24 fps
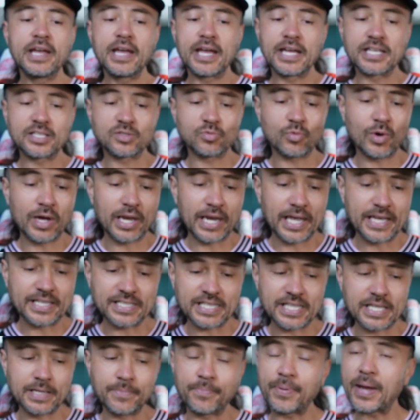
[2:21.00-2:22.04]
as well as
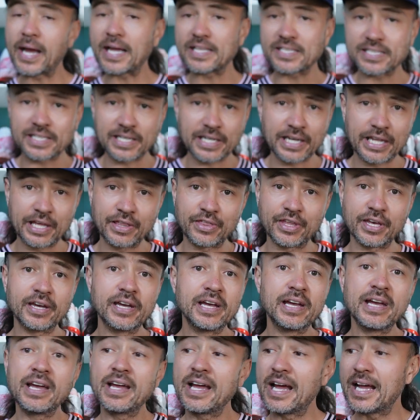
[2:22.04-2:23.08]
the patent leather
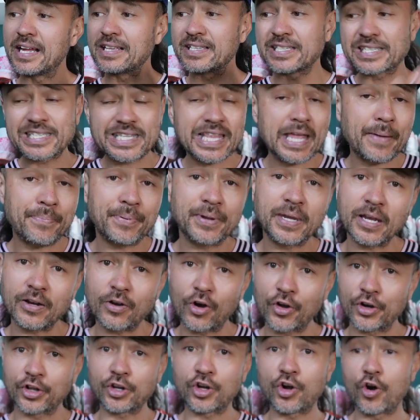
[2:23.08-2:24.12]
and slapping it
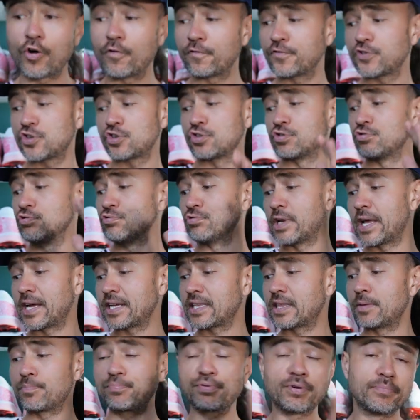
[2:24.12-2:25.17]
on a golf shoe
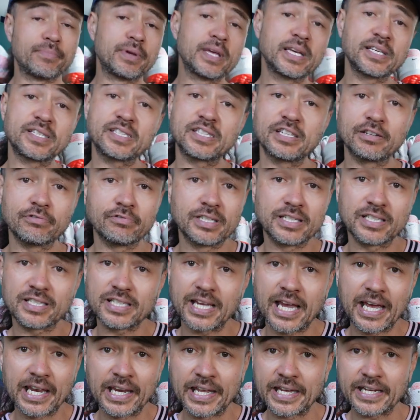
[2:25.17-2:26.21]
like the Premier Series
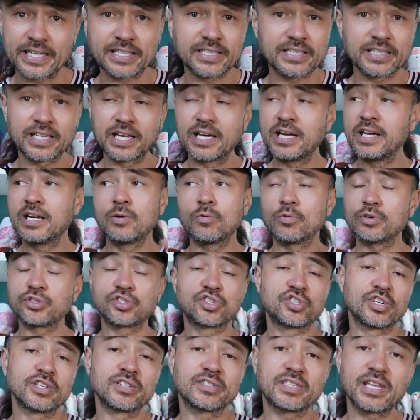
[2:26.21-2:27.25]
LX was
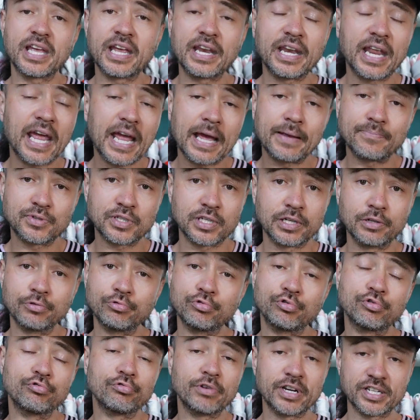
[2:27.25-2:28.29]
just an
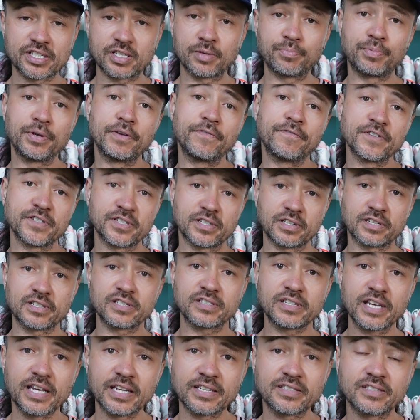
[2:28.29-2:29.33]
absolute recipe for
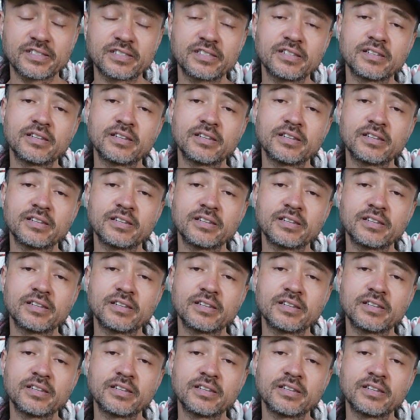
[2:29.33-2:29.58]
success.